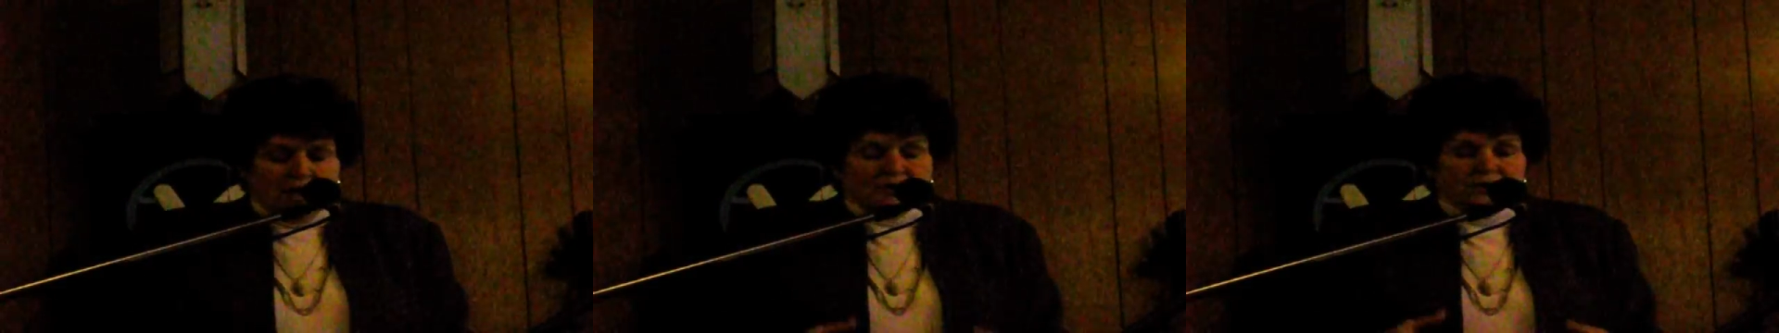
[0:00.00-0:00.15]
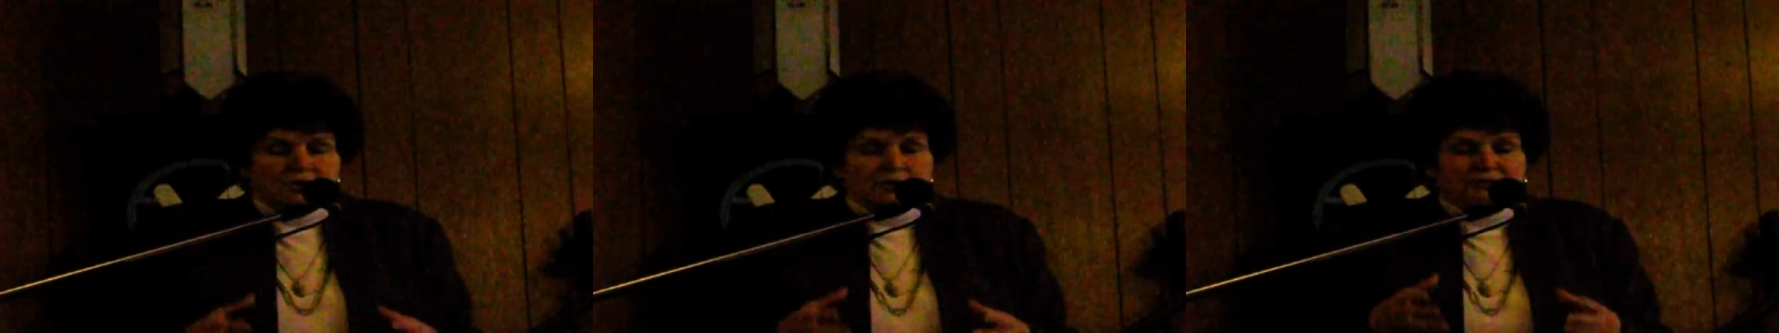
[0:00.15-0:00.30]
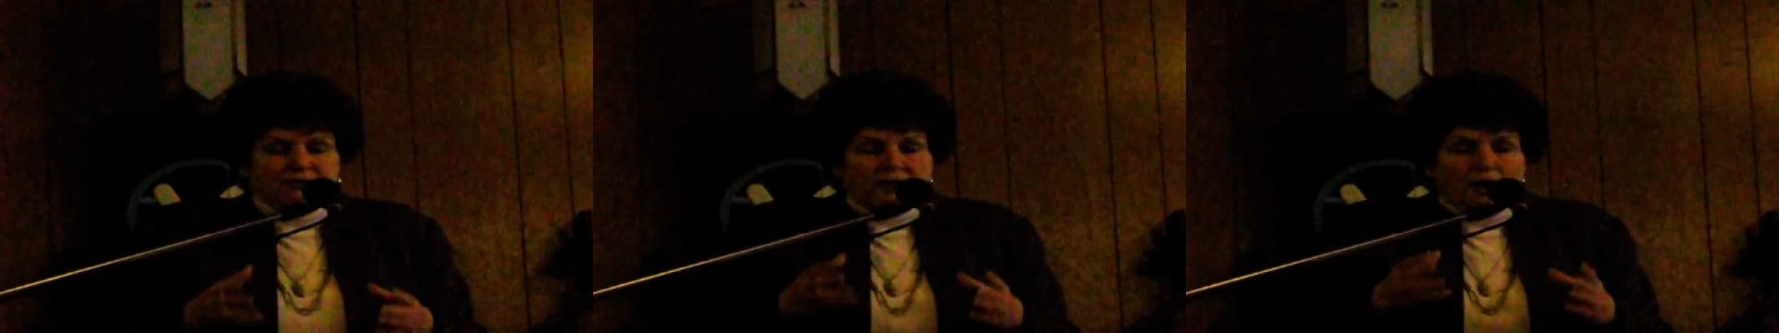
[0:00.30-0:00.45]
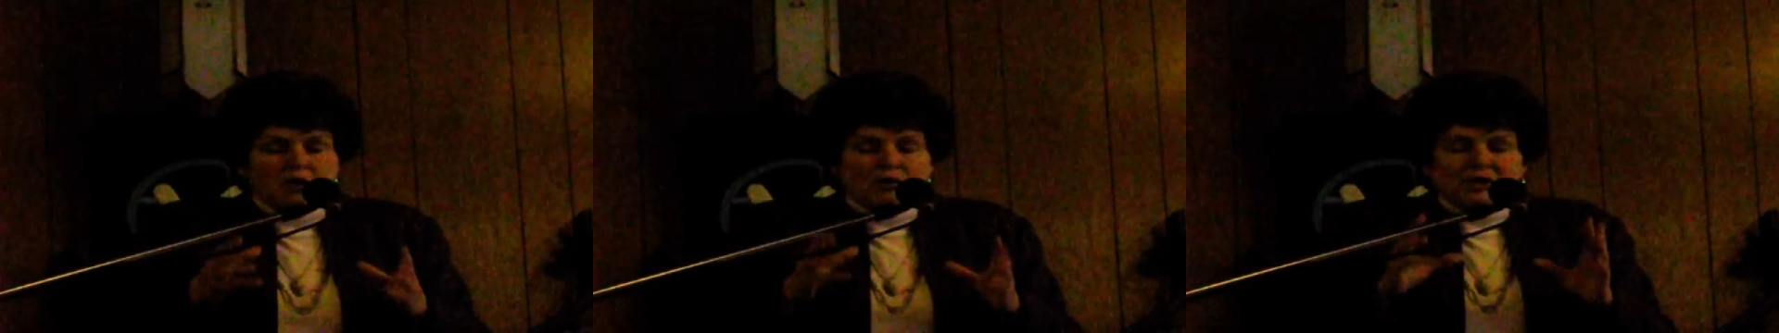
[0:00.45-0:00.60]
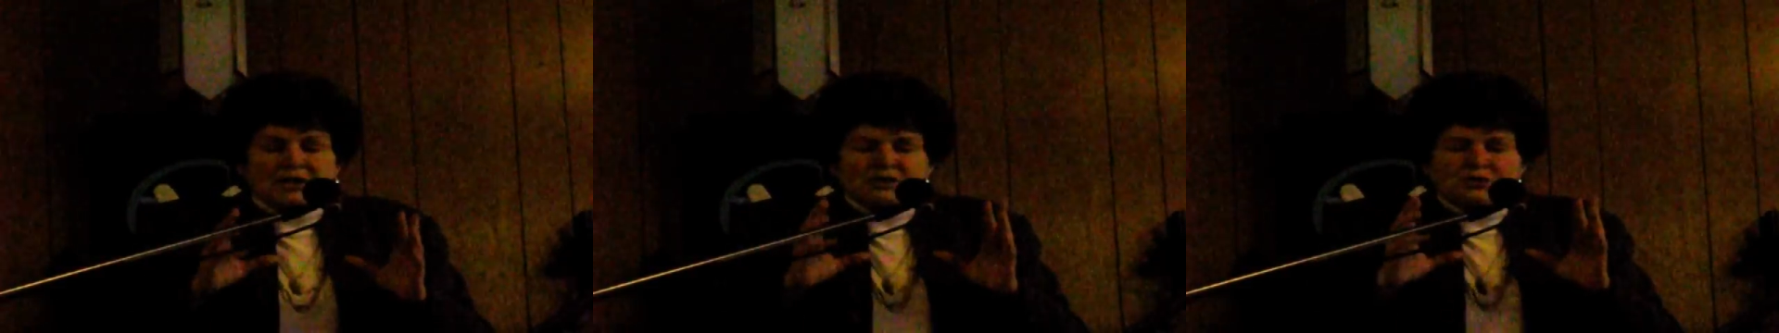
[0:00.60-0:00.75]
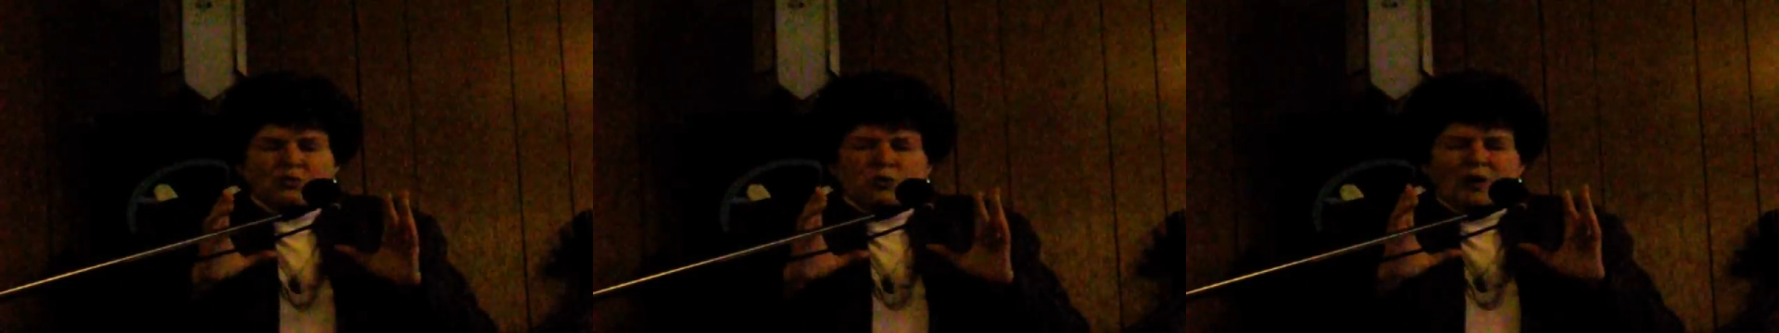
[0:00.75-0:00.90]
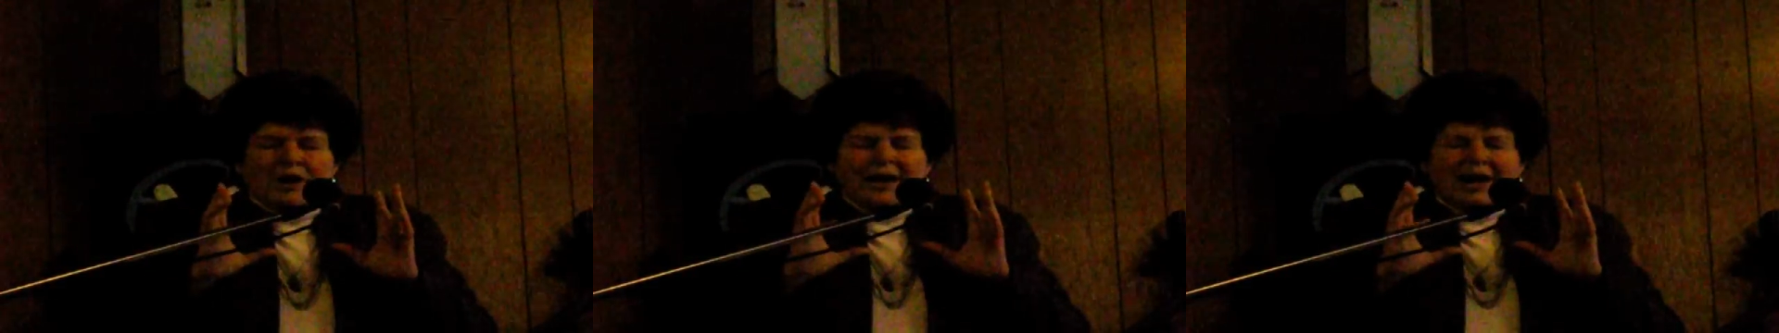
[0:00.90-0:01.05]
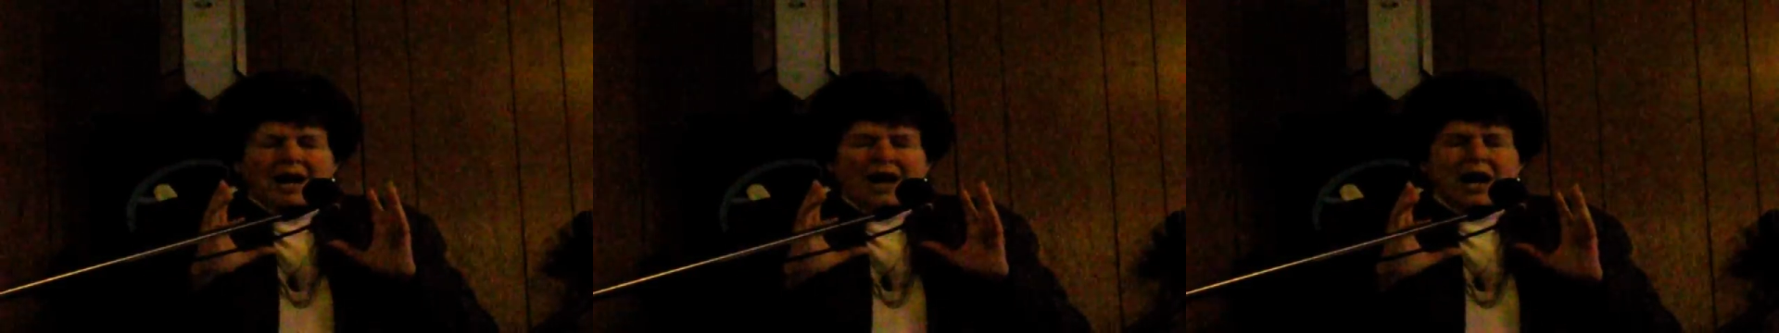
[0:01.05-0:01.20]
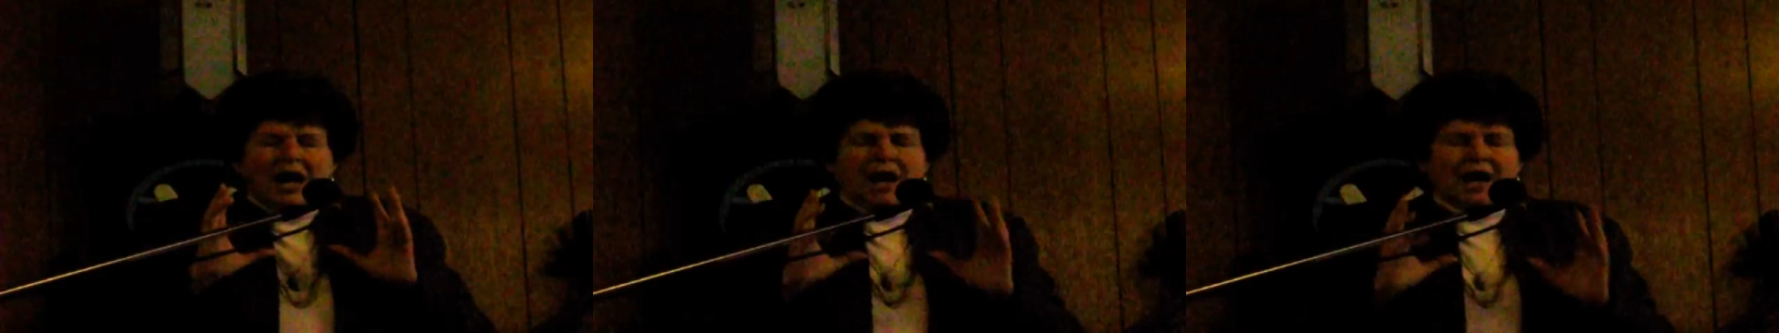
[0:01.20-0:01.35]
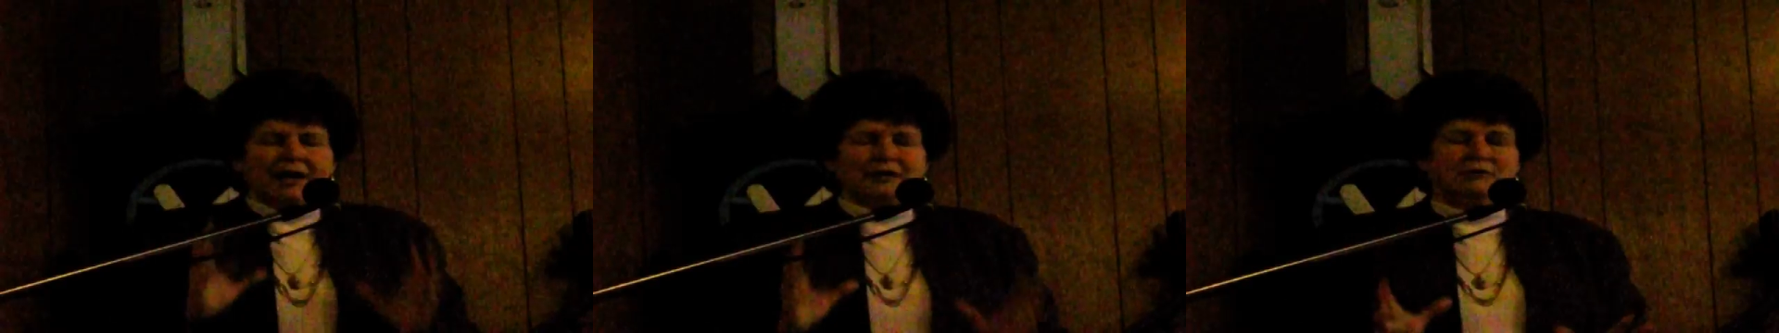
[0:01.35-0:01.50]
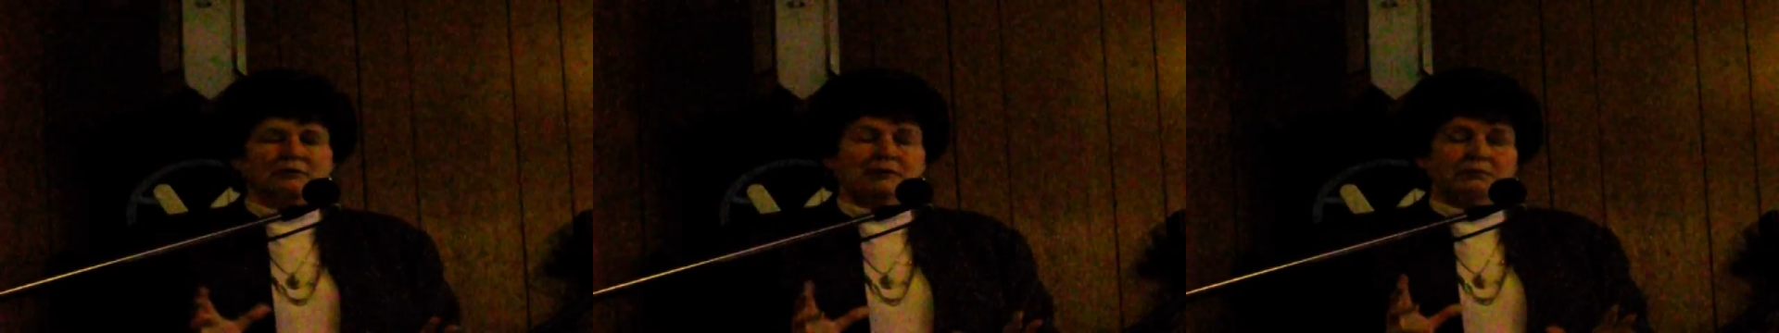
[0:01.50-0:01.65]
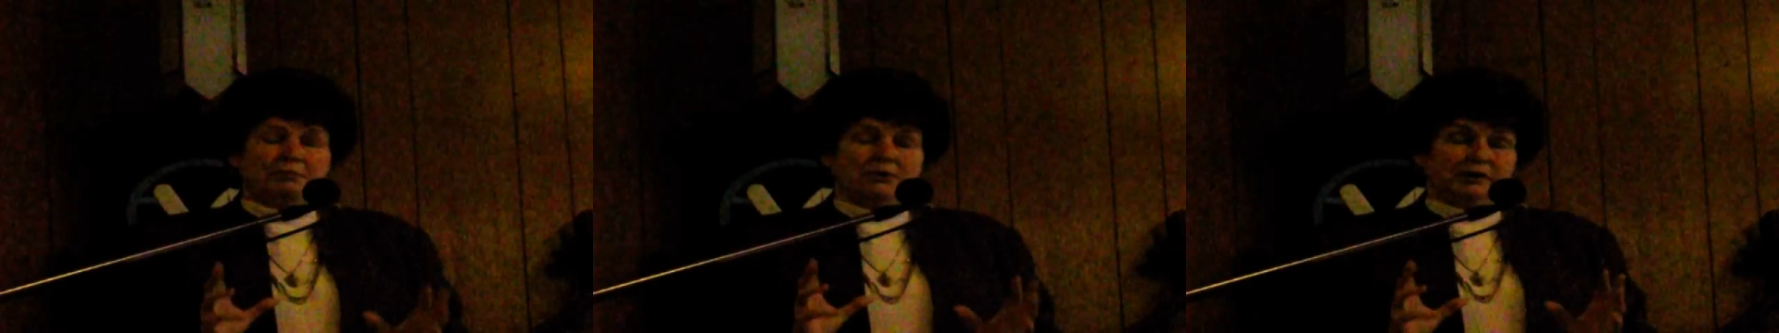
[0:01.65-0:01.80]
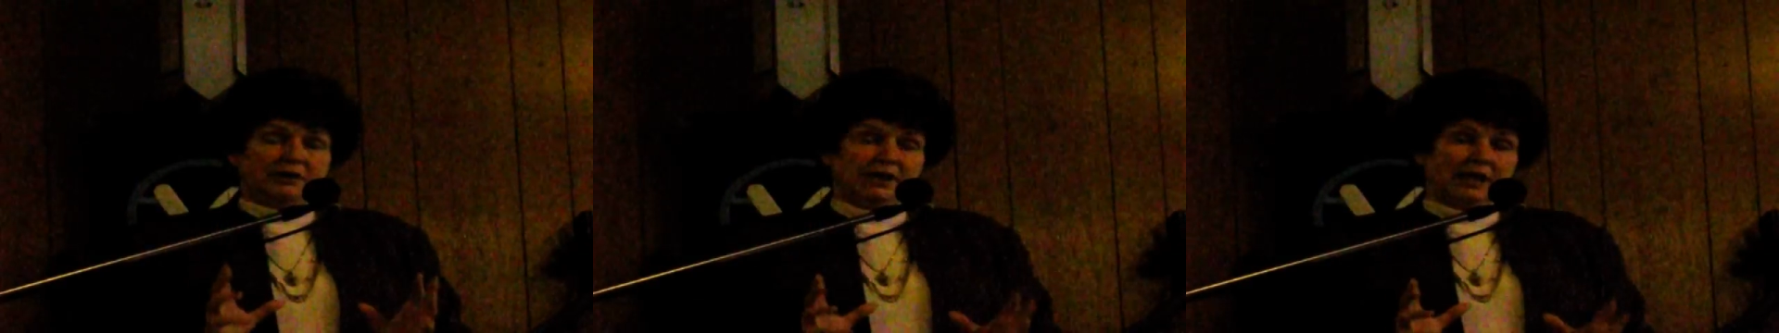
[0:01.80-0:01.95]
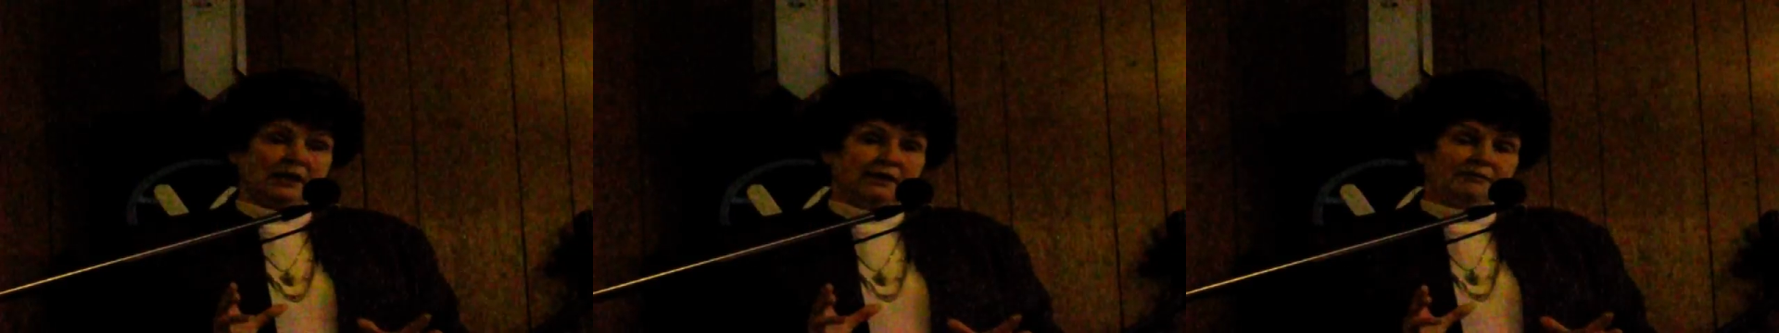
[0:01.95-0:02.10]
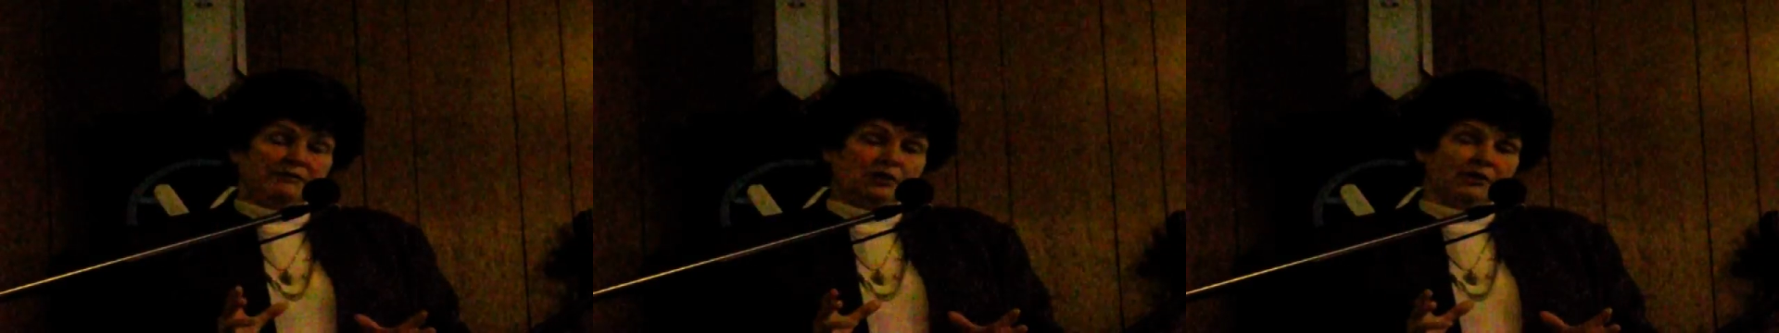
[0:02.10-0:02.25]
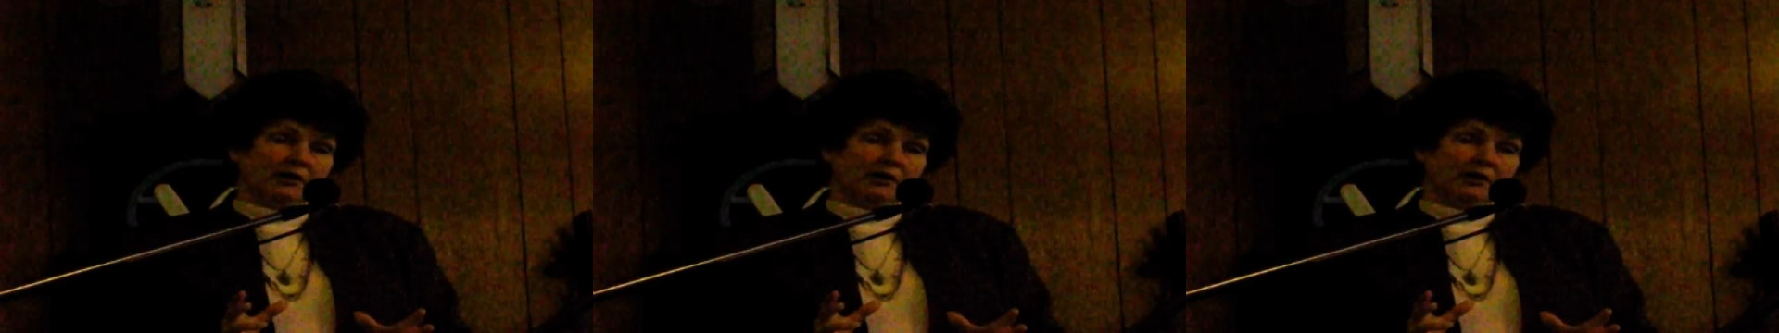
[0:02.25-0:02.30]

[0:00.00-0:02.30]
To focus 100% of